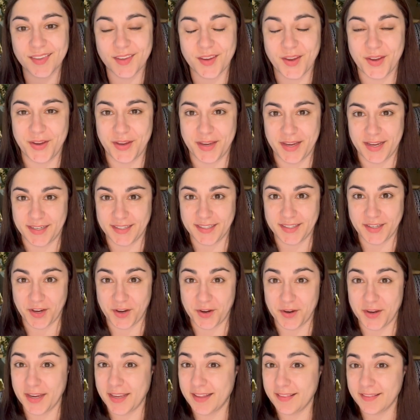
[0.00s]
Okay, so
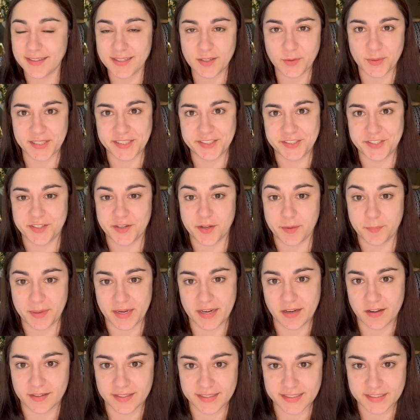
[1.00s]
in this question, I'm
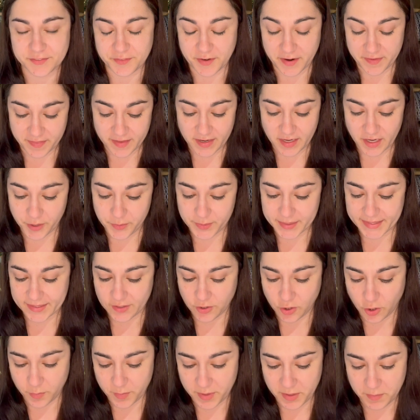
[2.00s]
being asked to find the lowest
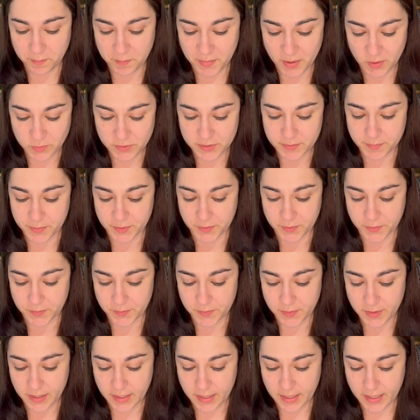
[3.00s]
common
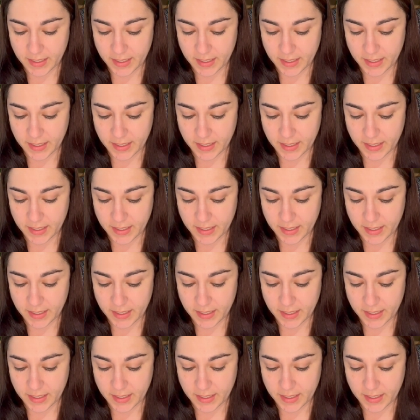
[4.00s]
multiple